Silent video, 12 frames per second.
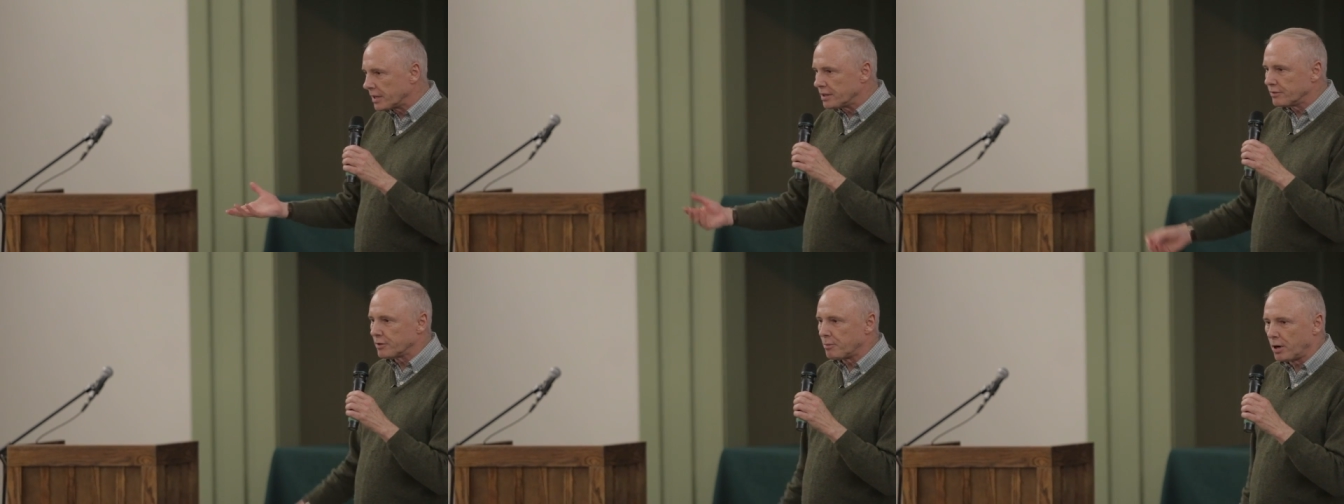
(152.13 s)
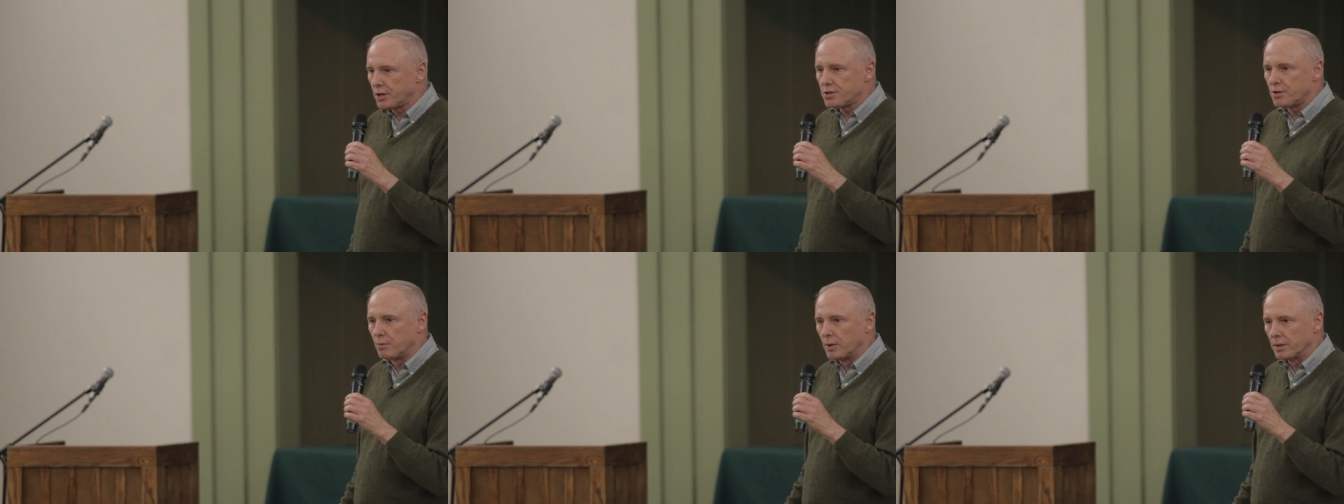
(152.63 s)
in different
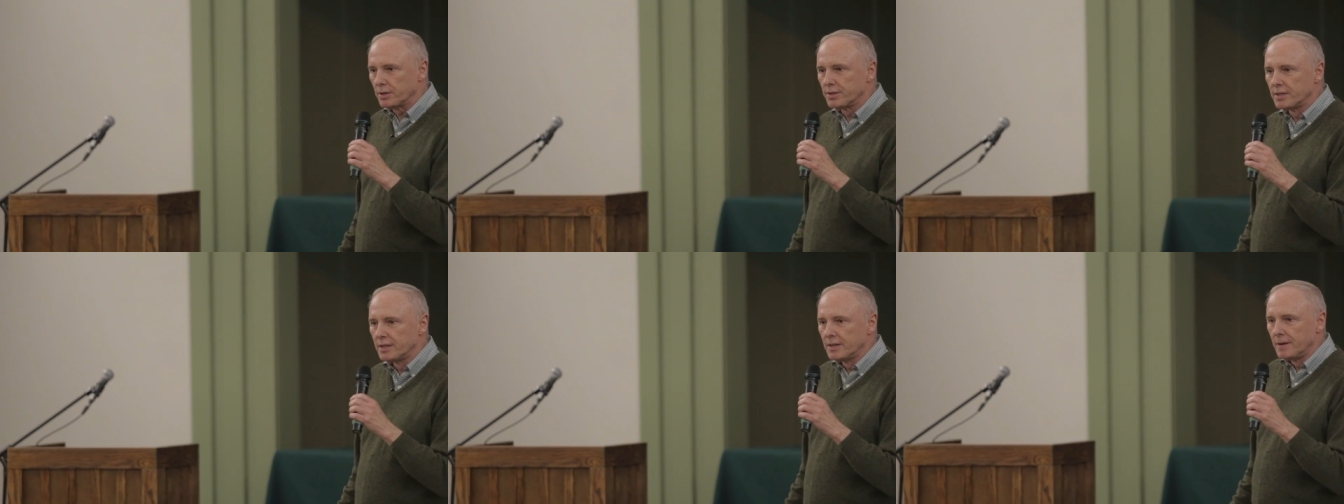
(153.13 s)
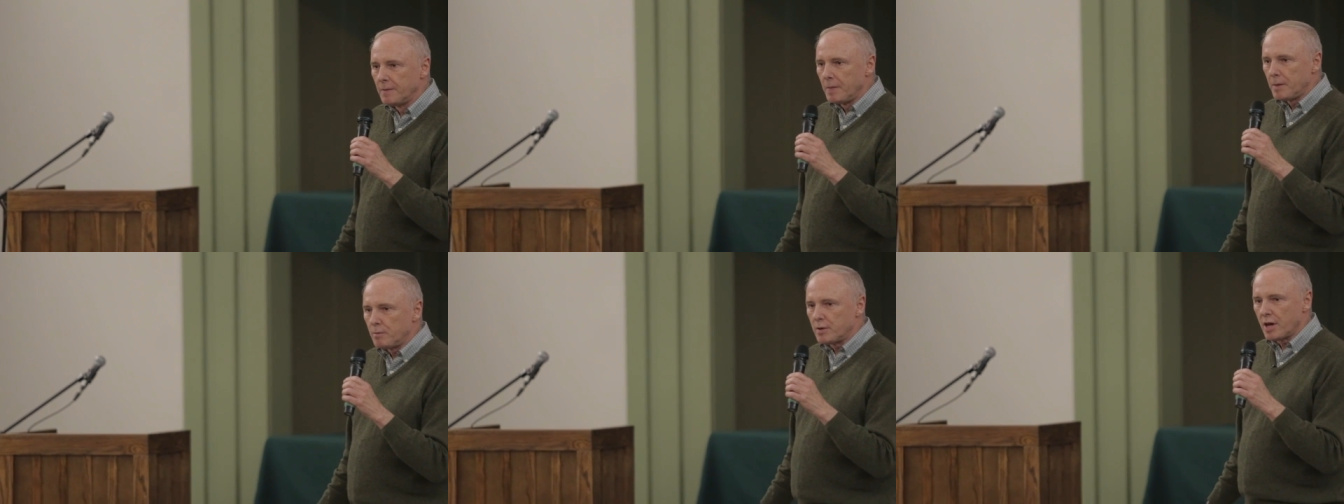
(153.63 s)
parts of the world
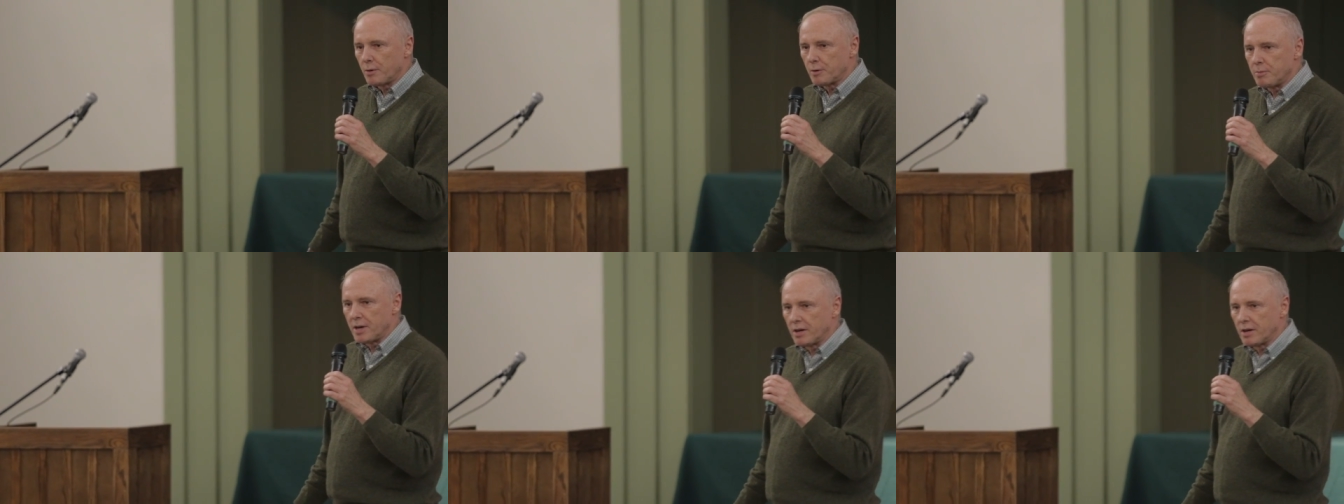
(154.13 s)
with Outward